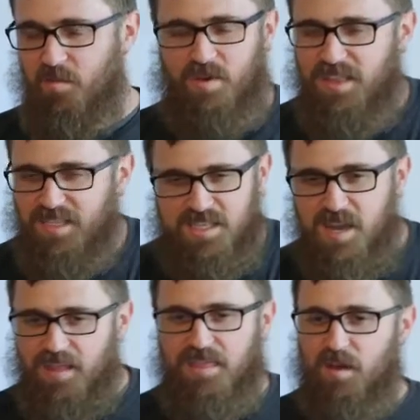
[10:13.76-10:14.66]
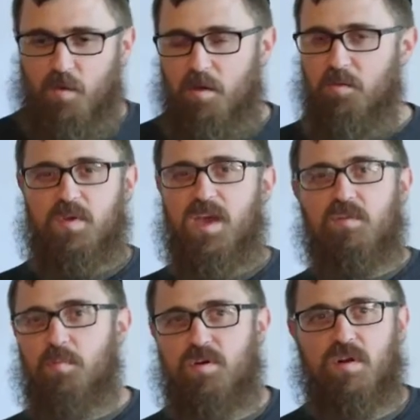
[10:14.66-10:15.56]
What, that's nothing. Why would we
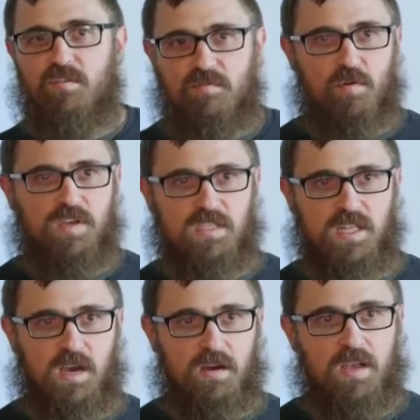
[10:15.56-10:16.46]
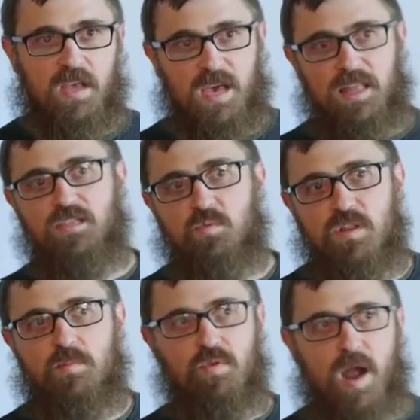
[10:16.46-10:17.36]
ever put our focus there? And that's one
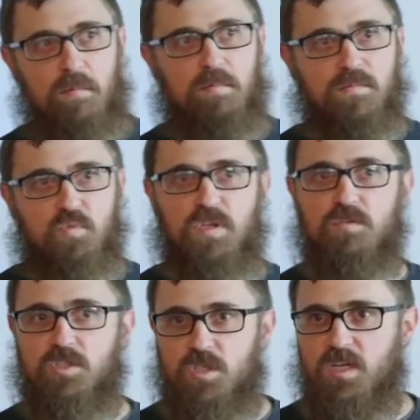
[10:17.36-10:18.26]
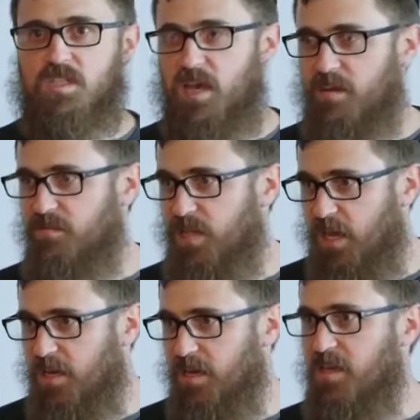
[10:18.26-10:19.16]
of the problems when you just have
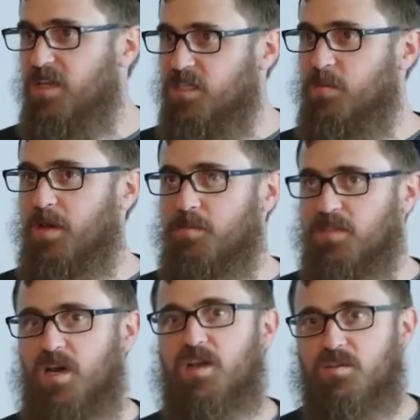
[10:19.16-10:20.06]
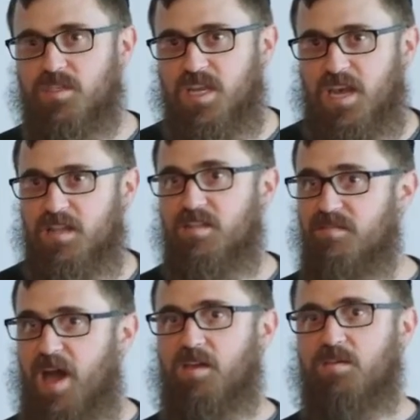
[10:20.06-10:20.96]
data to be able to understand the
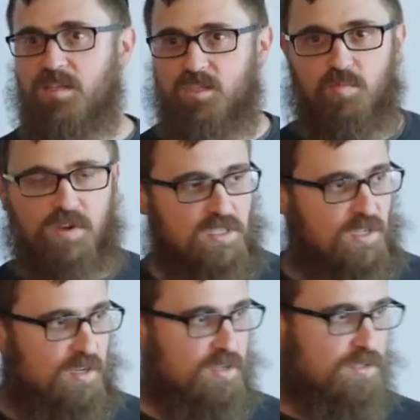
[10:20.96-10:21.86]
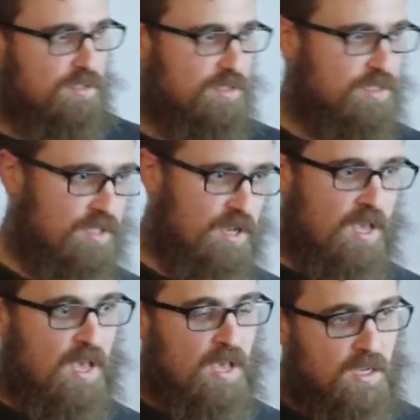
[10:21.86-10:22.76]
value that you bring to your users.
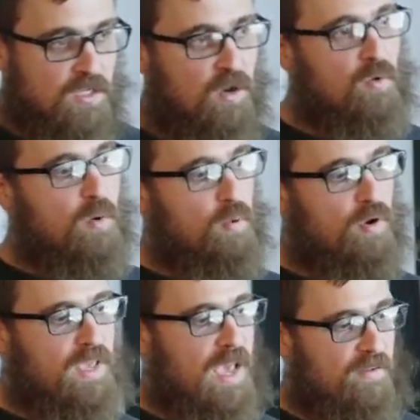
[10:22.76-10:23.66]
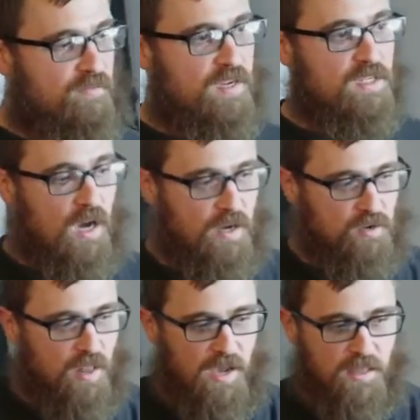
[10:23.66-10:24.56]
So putting effort into
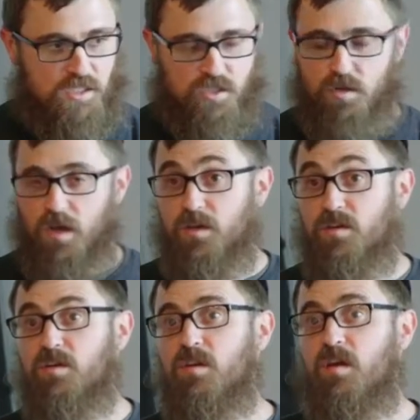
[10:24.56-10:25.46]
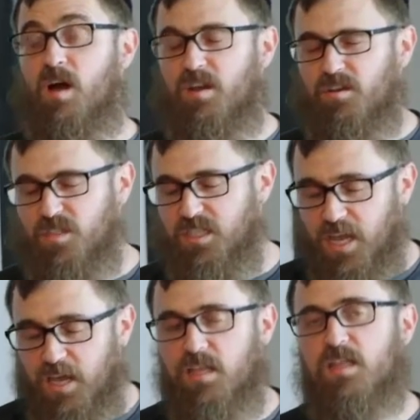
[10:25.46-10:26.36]

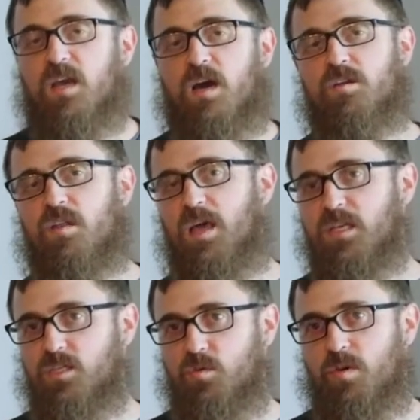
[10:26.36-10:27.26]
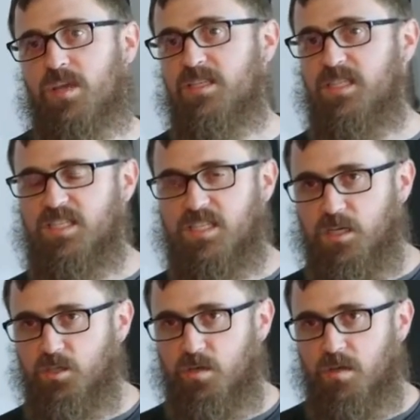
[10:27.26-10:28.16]
understanding the underlying story is
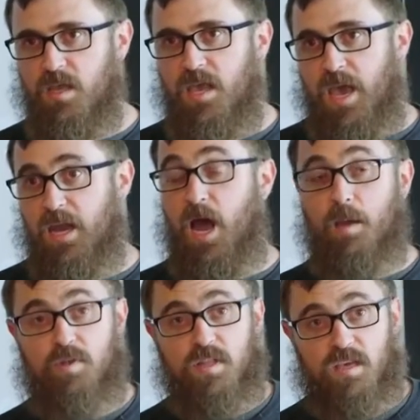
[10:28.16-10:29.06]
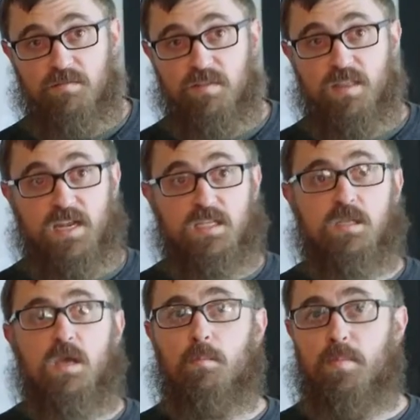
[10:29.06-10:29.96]
essential, and I believe that it's
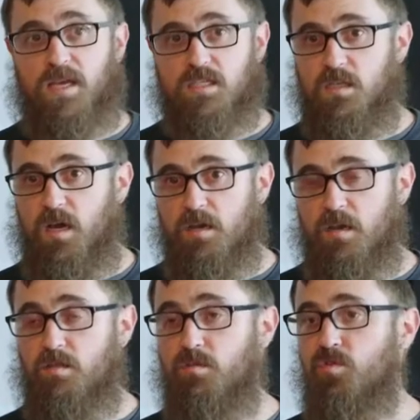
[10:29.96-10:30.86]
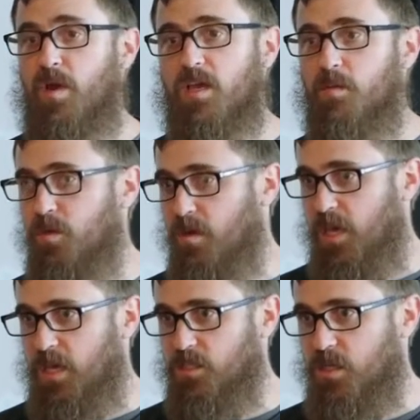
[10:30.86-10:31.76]
best done through direct
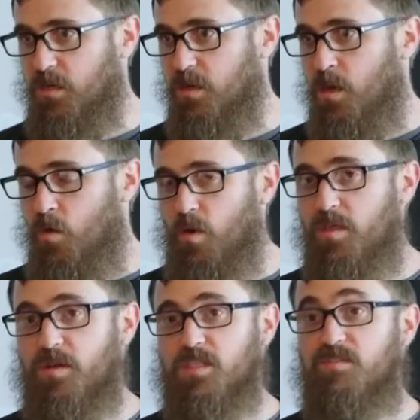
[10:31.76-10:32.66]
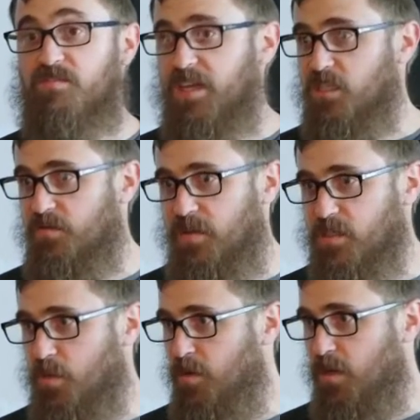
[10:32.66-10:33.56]
communication. Whether it's
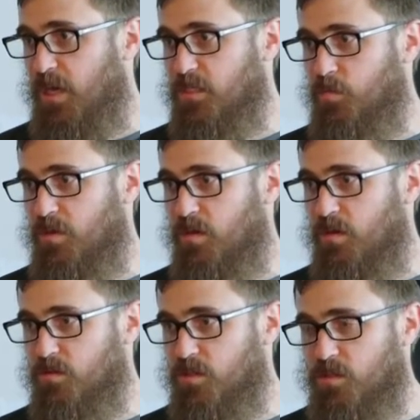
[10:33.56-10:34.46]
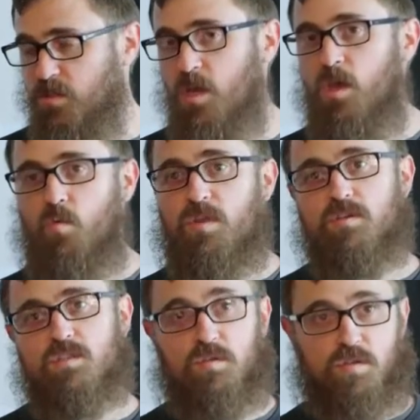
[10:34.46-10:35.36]
face-to-face communication with your users, whether
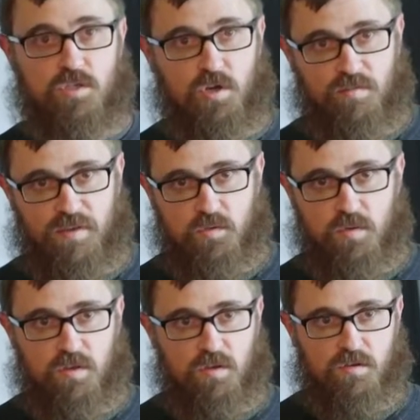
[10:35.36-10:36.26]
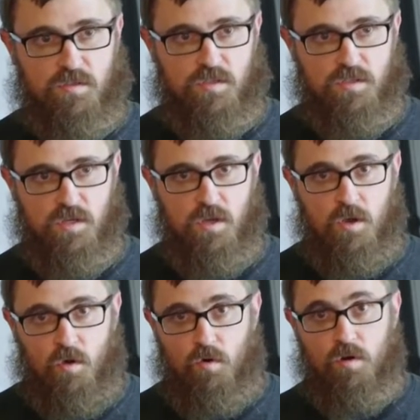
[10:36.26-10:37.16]
it's through surveys with your users,
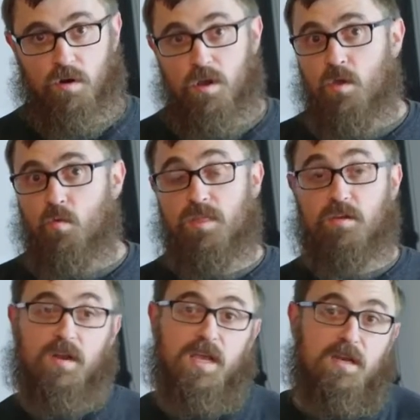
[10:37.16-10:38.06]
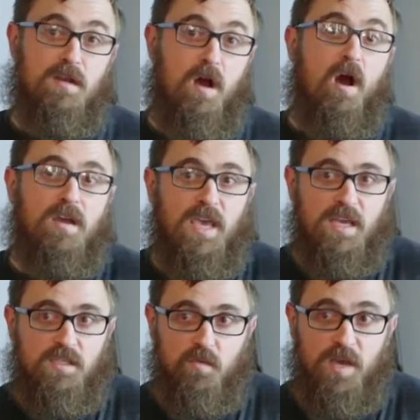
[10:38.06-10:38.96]
or whether in our
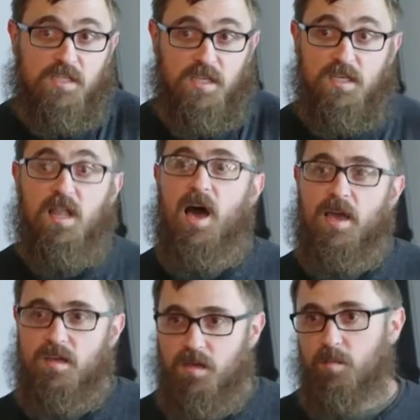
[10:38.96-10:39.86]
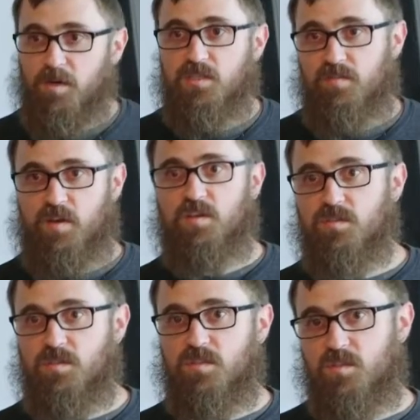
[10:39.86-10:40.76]
case, we actually glide a bunch of our
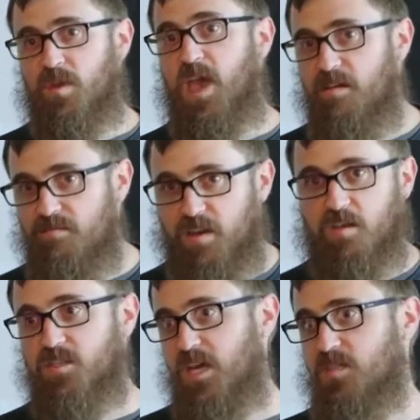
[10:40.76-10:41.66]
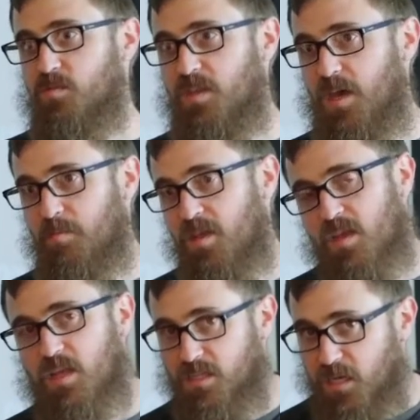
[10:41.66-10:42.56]
users. So we have video chats with them.
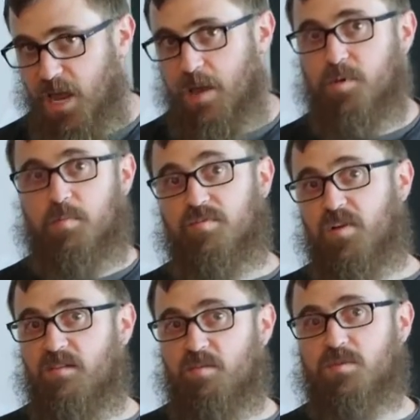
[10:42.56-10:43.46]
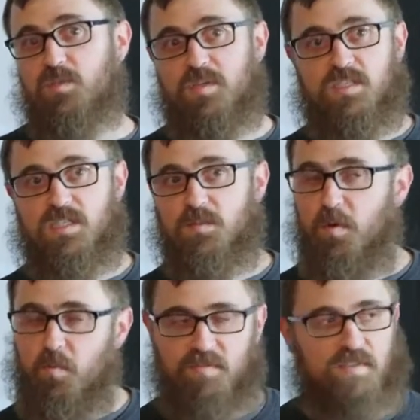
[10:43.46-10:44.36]
It's not applicable for everyone's business,
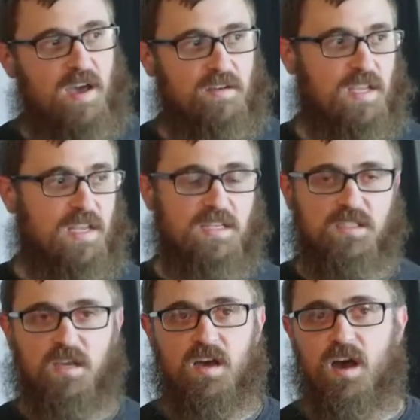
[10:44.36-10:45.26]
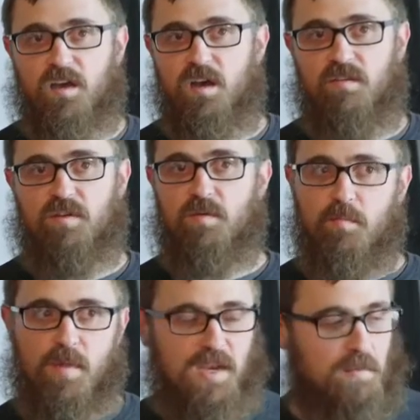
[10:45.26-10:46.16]
but we found it has uncovered
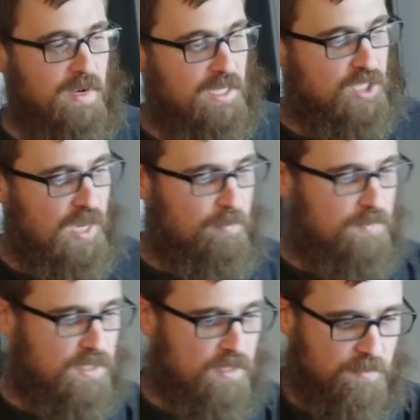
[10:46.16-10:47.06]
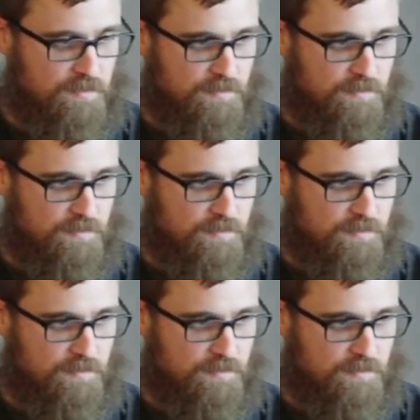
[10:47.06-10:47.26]
many, many gems.